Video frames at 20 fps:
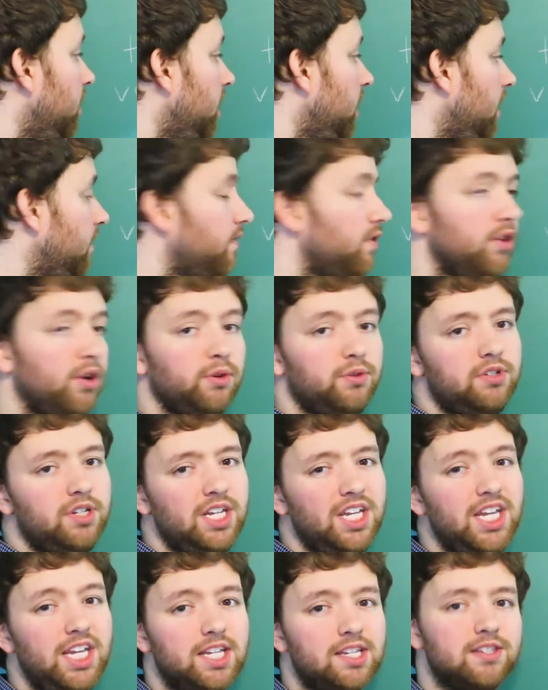even though
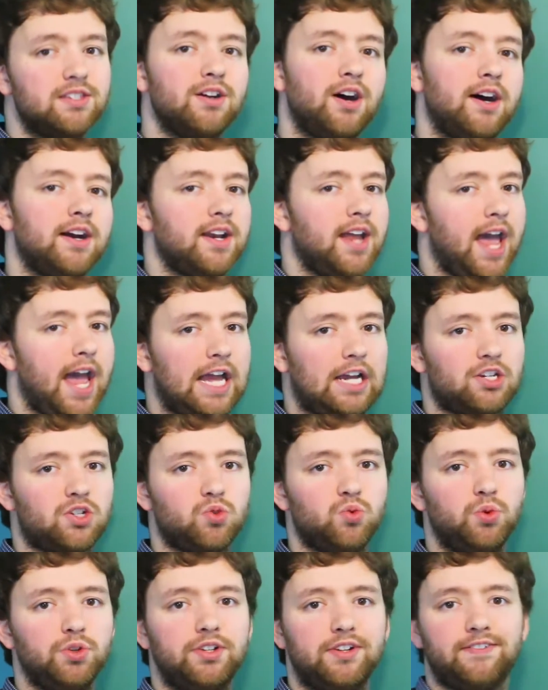t is not an
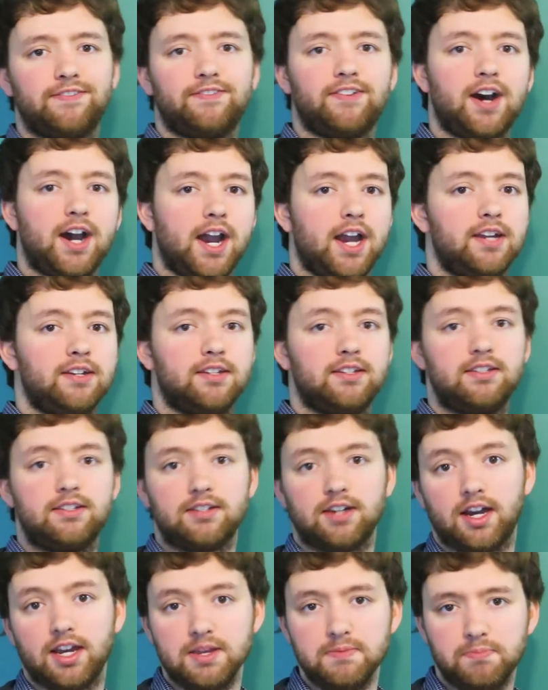actual defined
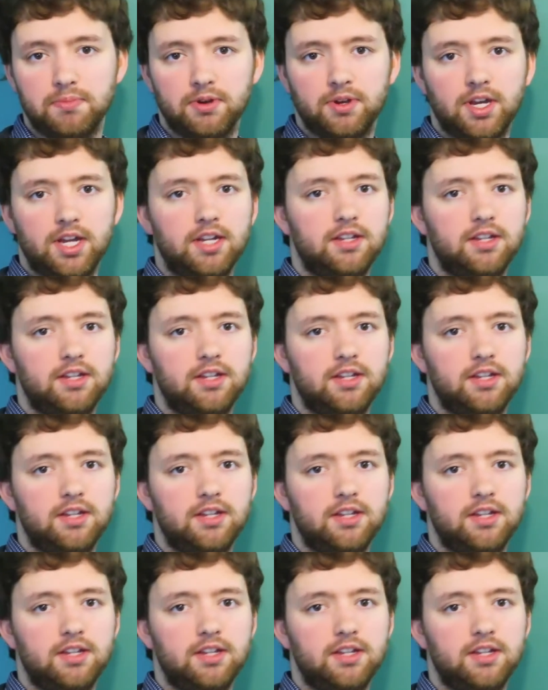type.